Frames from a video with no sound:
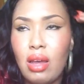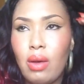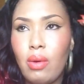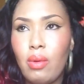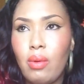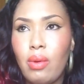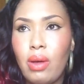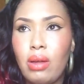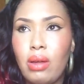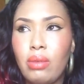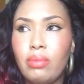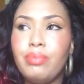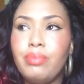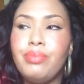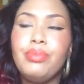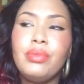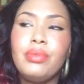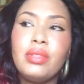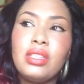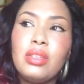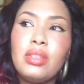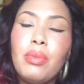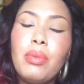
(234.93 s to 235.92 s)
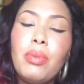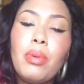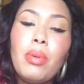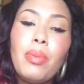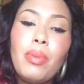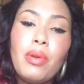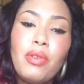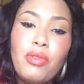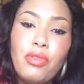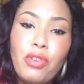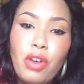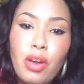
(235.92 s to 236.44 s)
well, some people
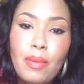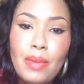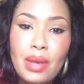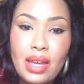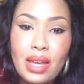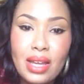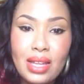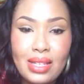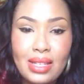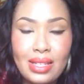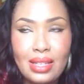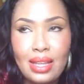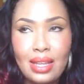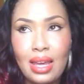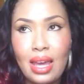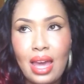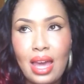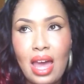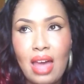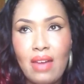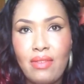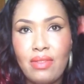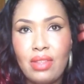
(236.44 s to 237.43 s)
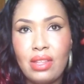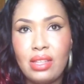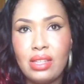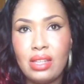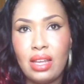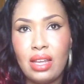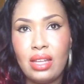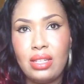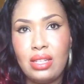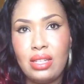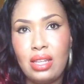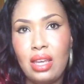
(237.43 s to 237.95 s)
prefer it because they have this
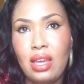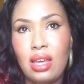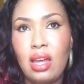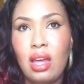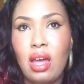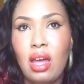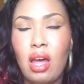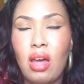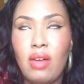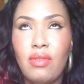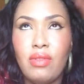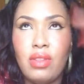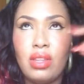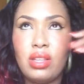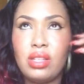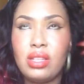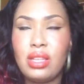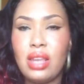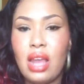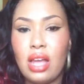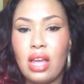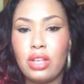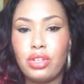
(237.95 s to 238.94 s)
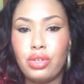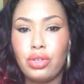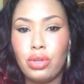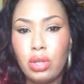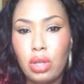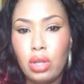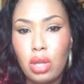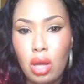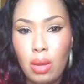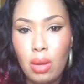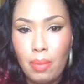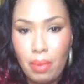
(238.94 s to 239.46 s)
idea of this natural
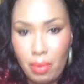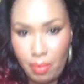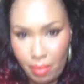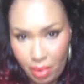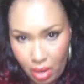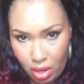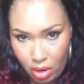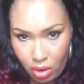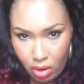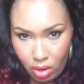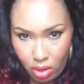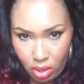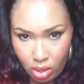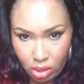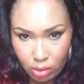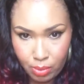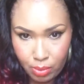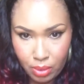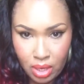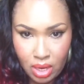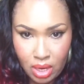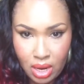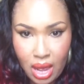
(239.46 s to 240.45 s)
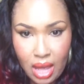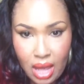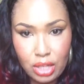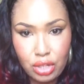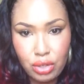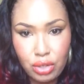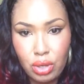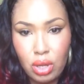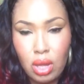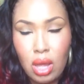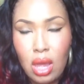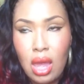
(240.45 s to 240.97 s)
look, but my hair looks pretty
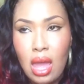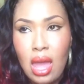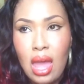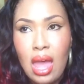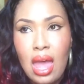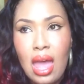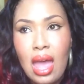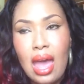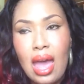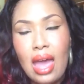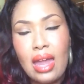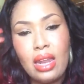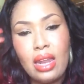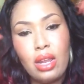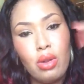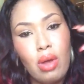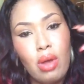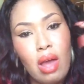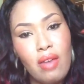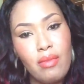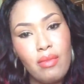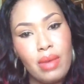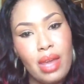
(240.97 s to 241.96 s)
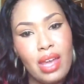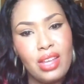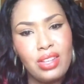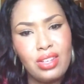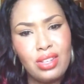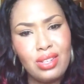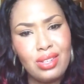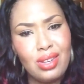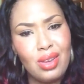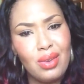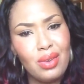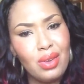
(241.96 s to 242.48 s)
natural and I don't have my
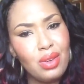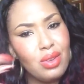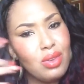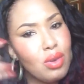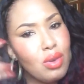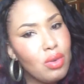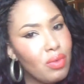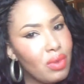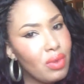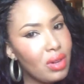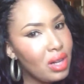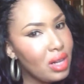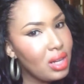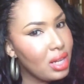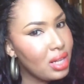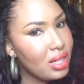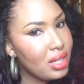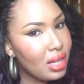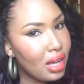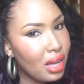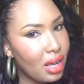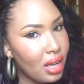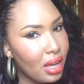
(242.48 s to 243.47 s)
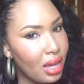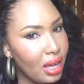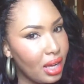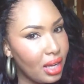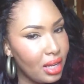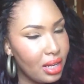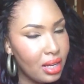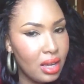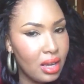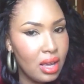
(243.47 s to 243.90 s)
edges out. You don't really need to hide.